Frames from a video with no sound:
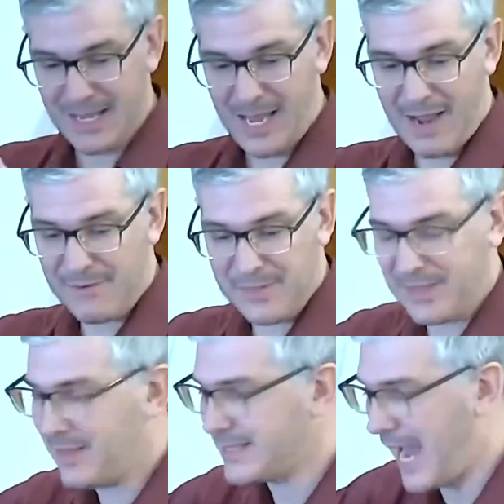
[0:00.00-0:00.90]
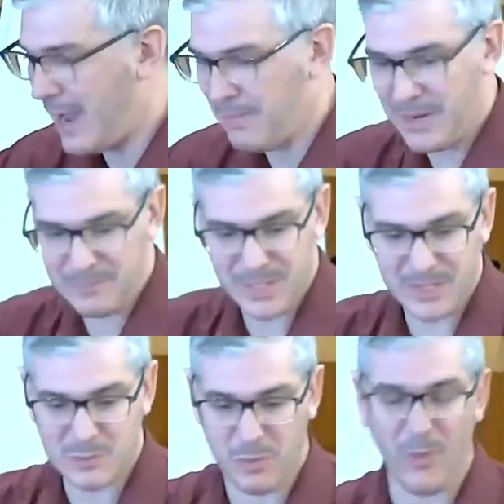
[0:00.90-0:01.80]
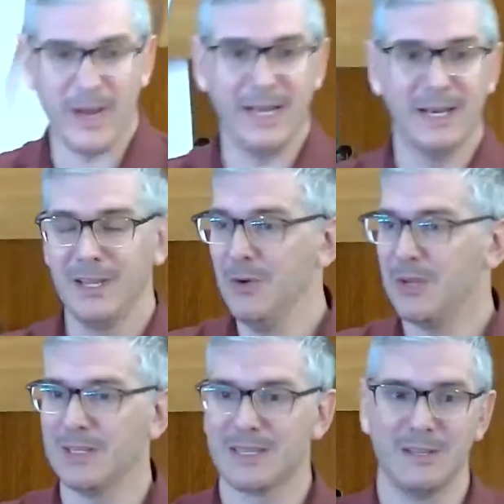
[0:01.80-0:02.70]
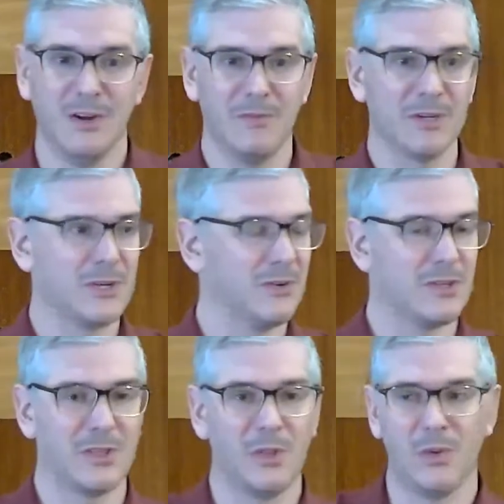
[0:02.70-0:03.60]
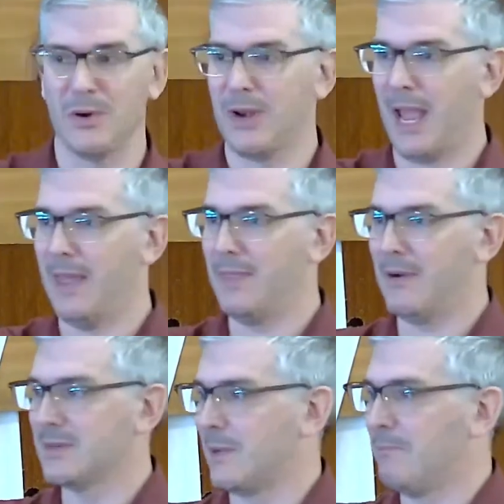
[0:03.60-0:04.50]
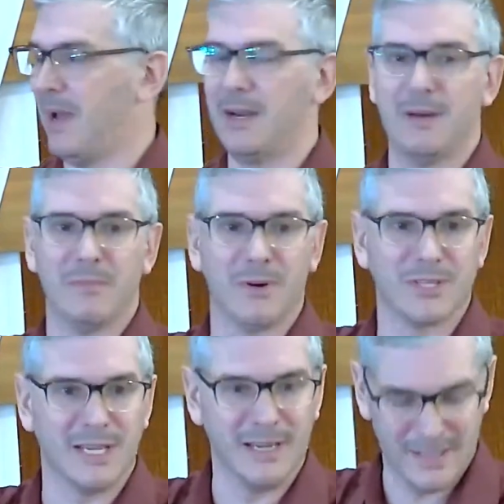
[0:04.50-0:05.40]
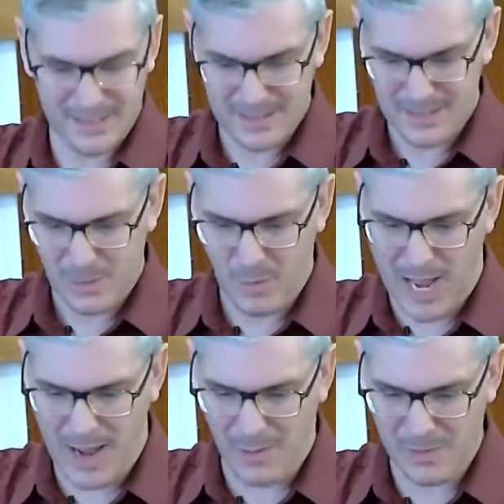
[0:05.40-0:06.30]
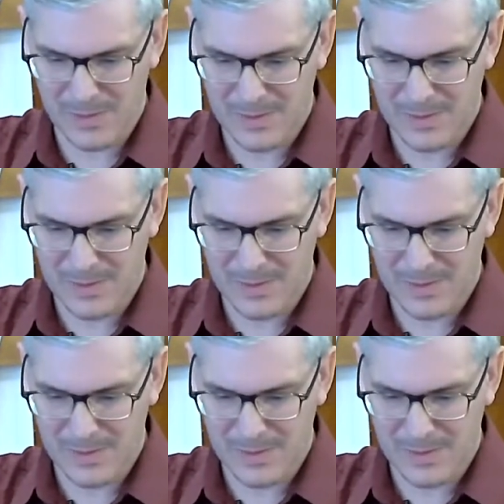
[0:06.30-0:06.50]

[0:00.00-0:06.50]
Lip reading: everything that's happened up to this point, you can return to the Lord and there is abundant mercy. Wow.